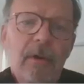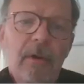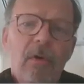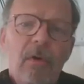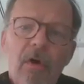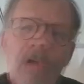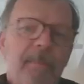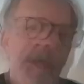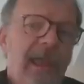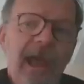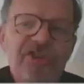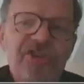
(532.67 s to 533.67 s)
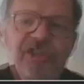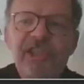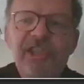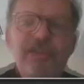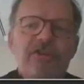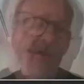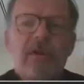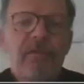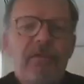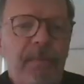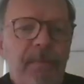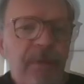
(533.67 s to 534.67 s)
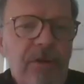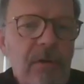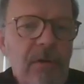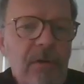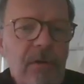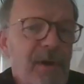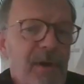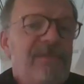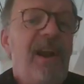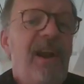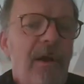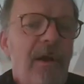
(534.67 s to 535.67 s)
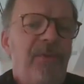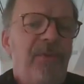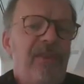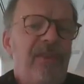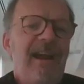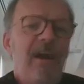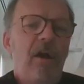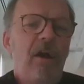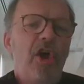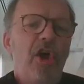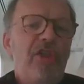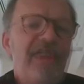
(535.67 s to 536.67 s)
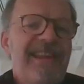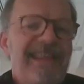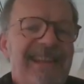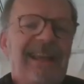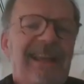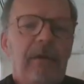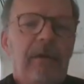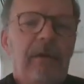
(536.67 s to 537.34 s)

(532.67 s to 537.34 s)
or by agitation of the patient, but very often they are undetected.